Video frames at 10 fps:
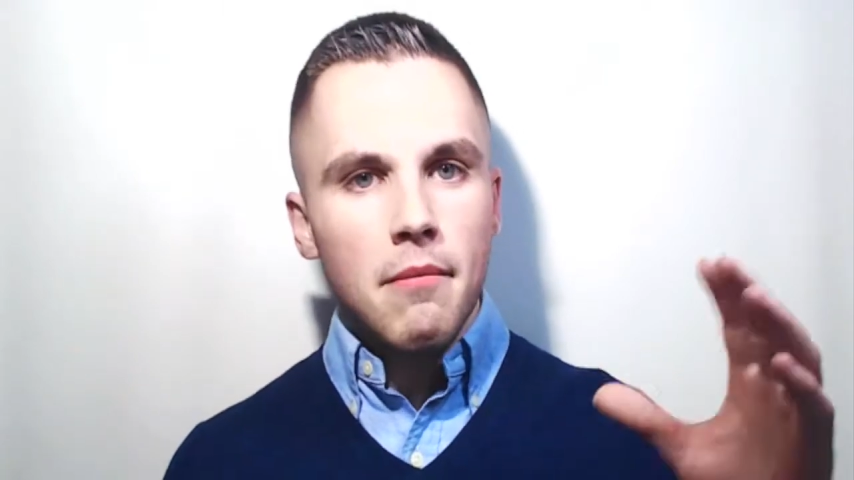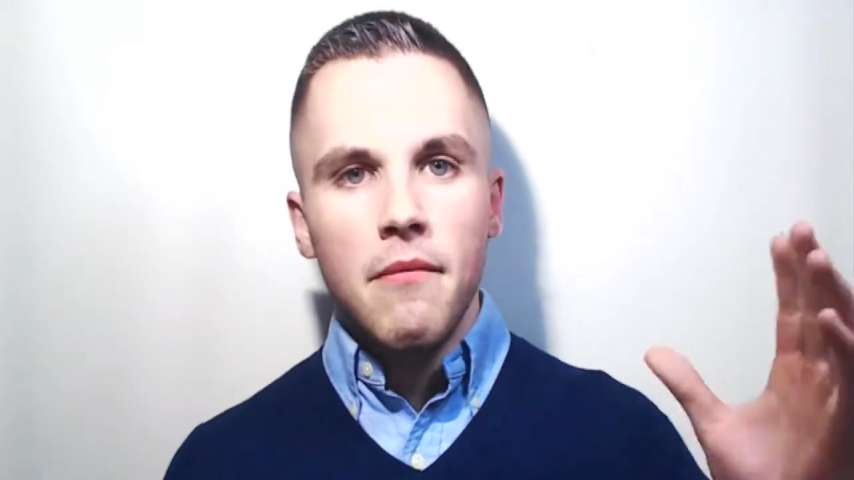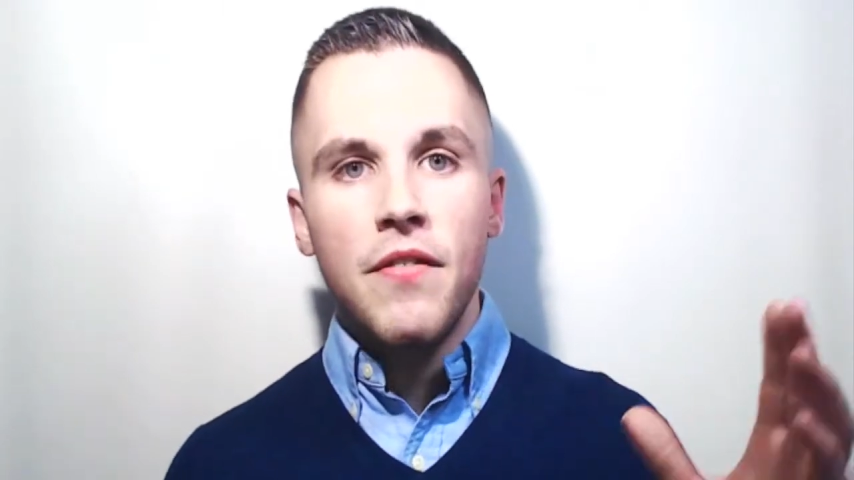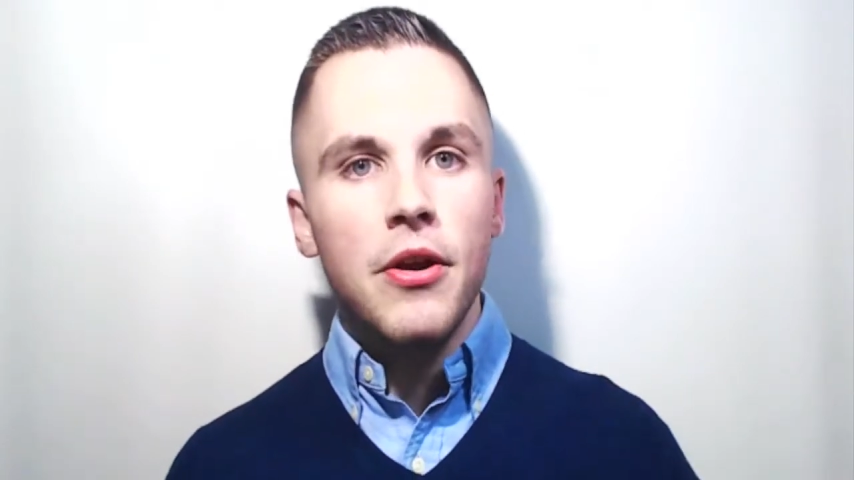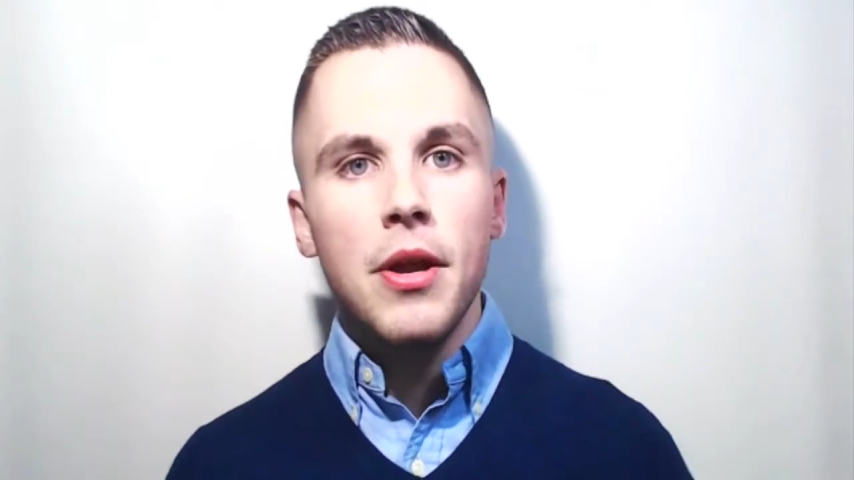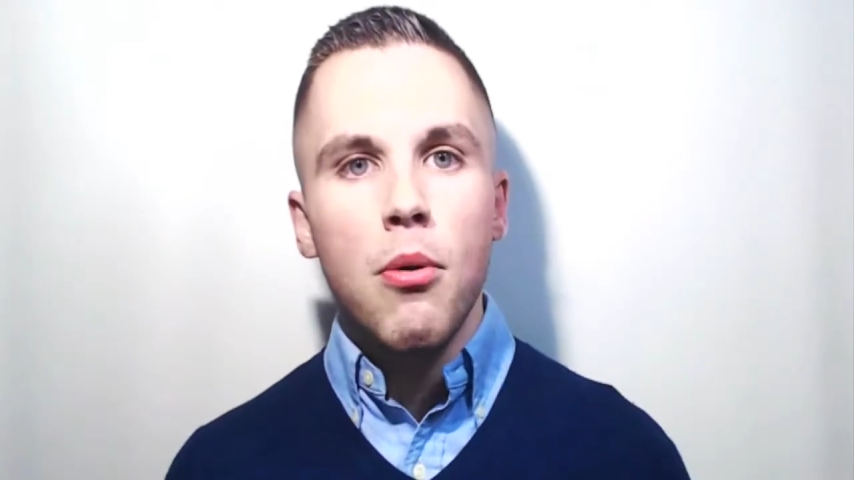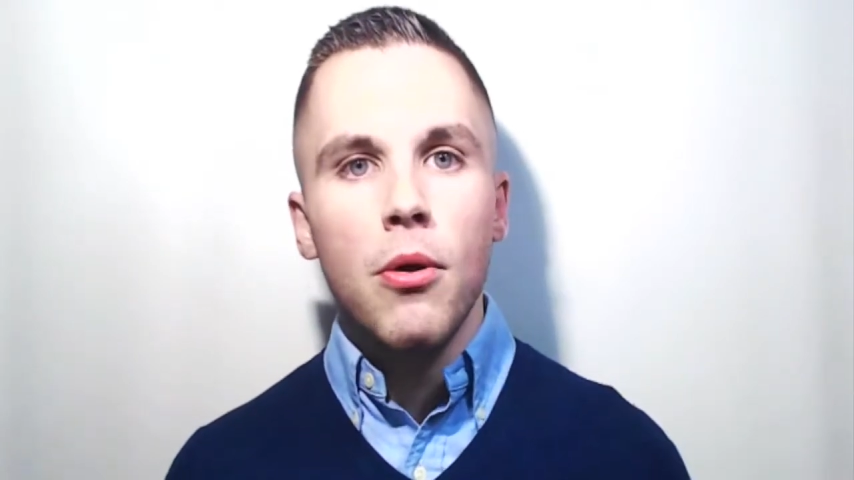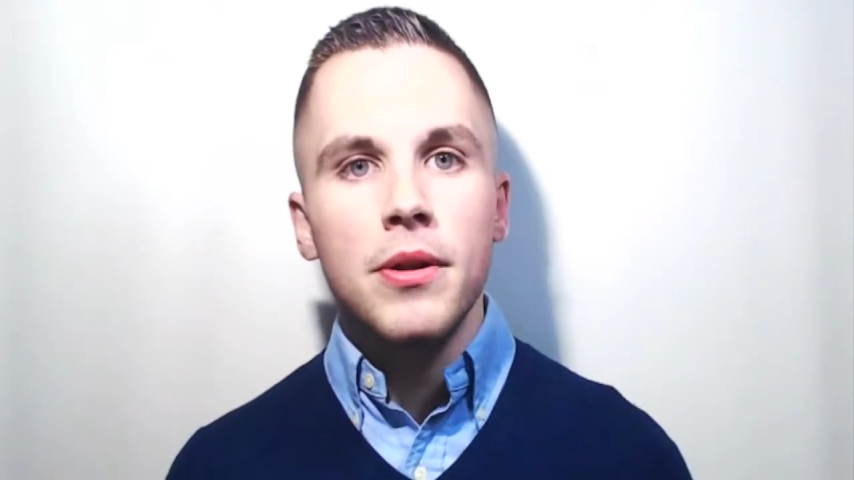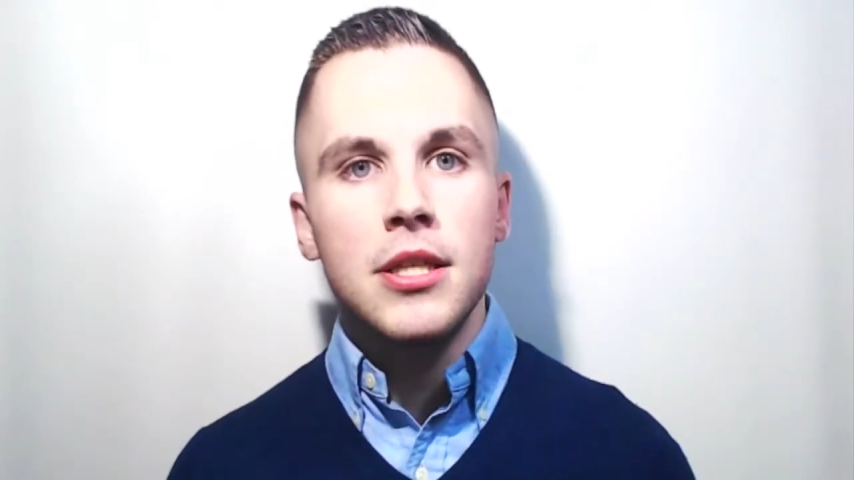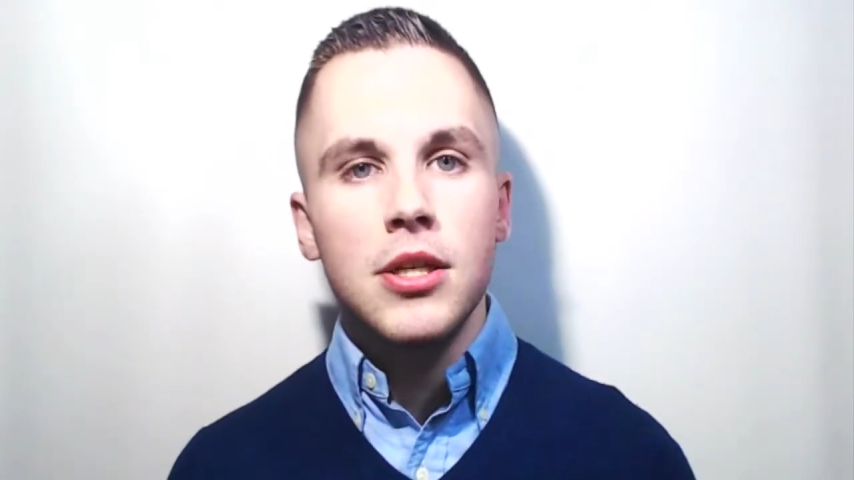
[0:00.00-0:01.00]
very
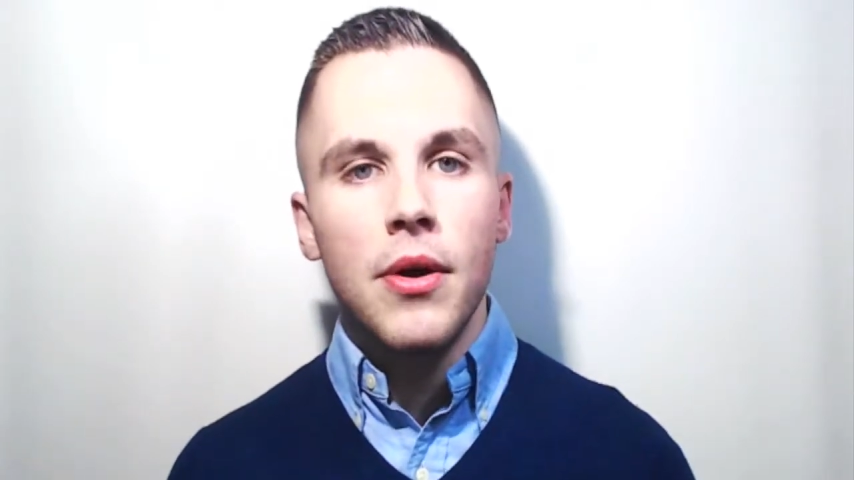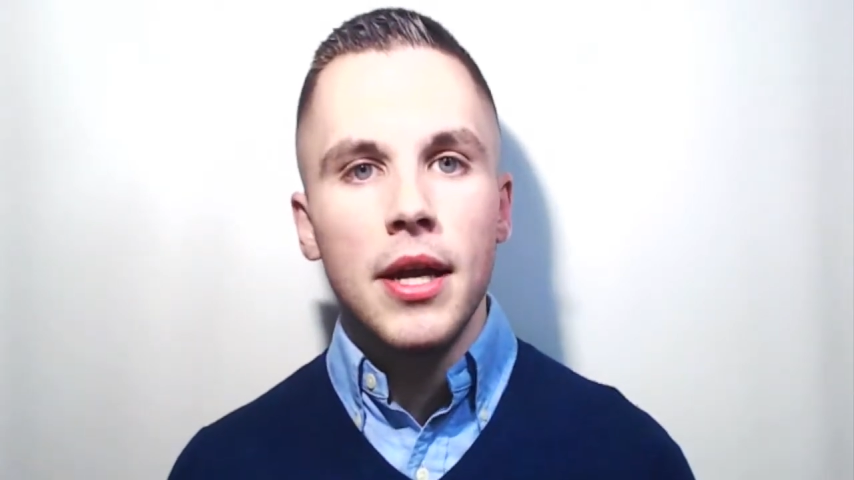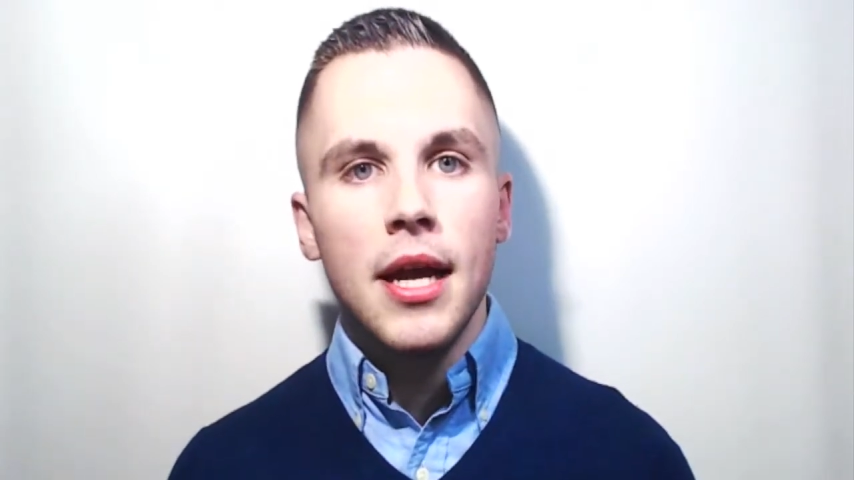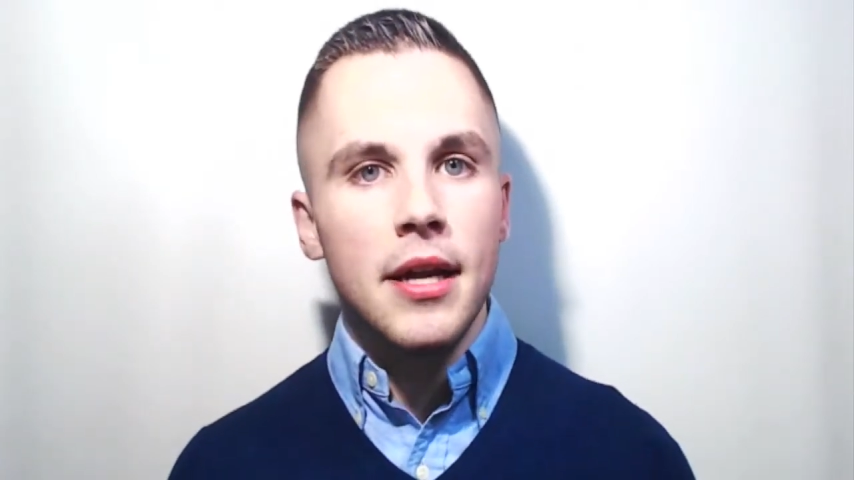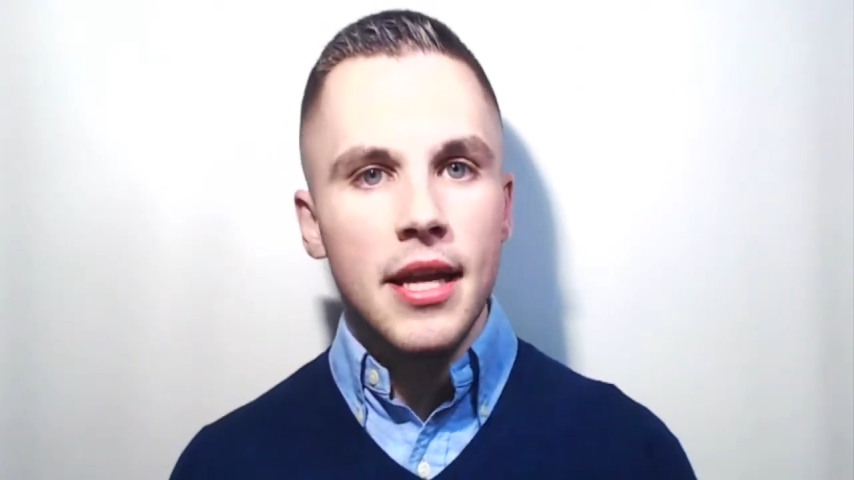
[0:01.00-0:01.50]
important that's going on.